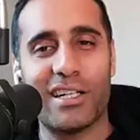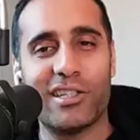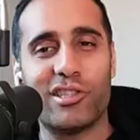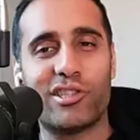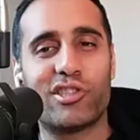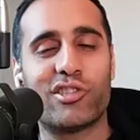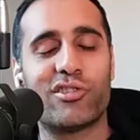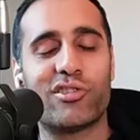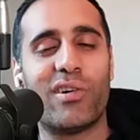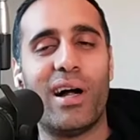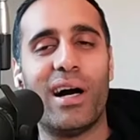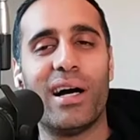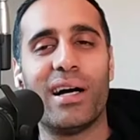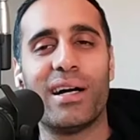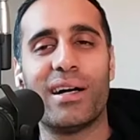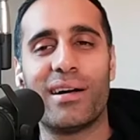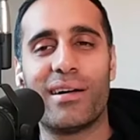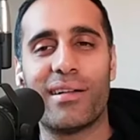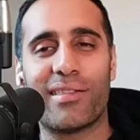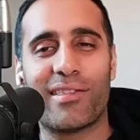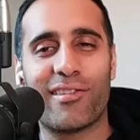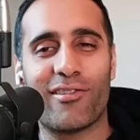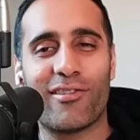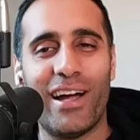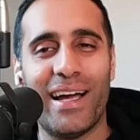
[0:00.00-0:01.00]
a Trung
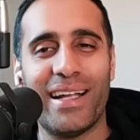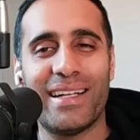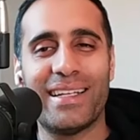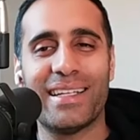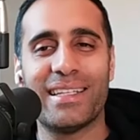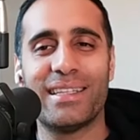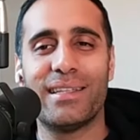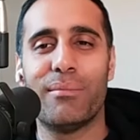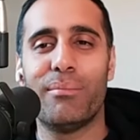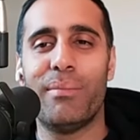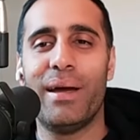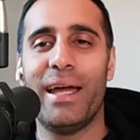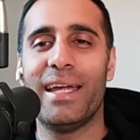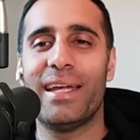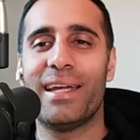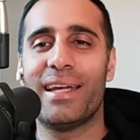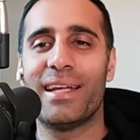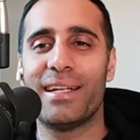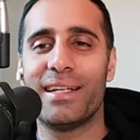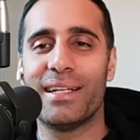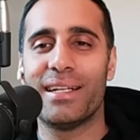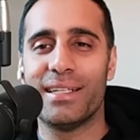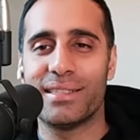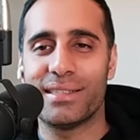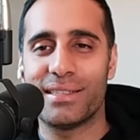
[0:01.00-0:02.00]
thread in the
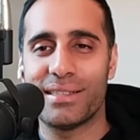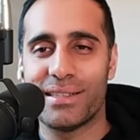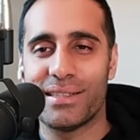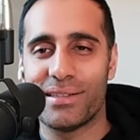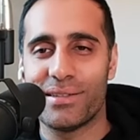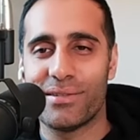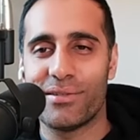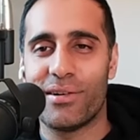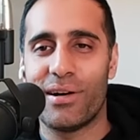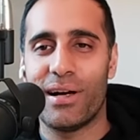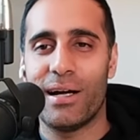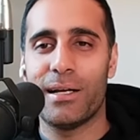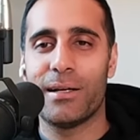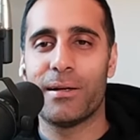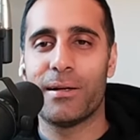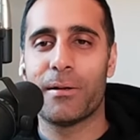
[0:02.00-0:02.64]
making. This, yeah,